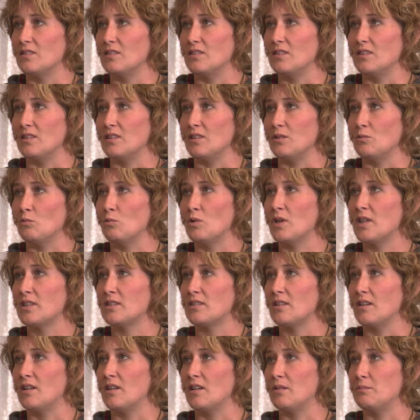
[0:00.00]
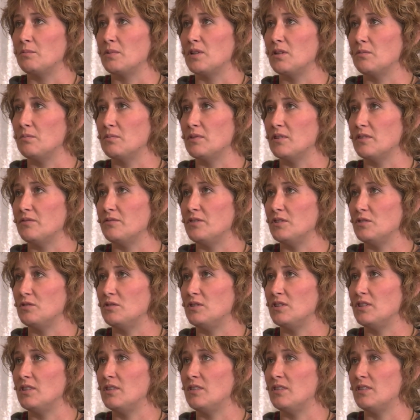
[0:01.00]
The Wataha people of New
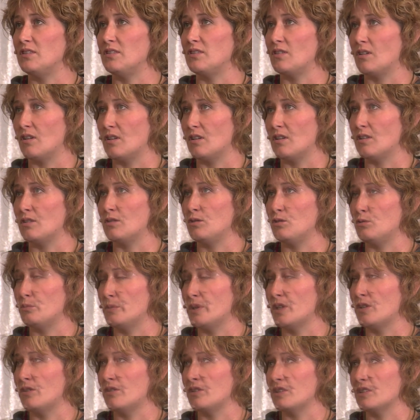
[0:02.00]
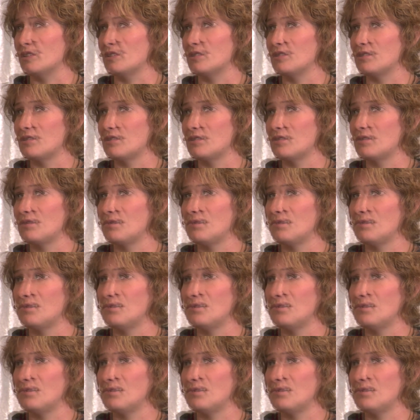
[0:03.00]
Zealand are Lemurians.